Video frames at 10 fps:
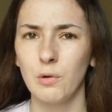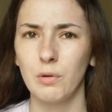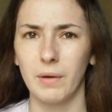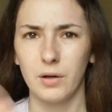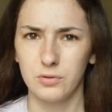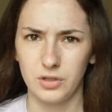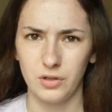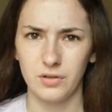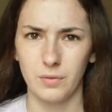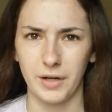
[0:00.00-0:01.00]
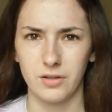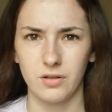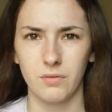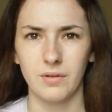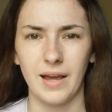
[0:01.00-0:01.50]
with my old tutor when I
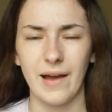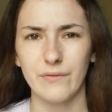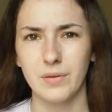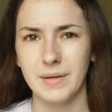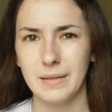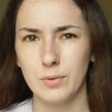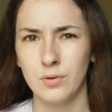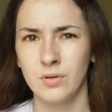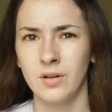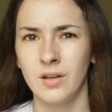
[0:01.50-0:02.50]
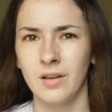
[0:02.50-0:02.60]
don't have them anymore.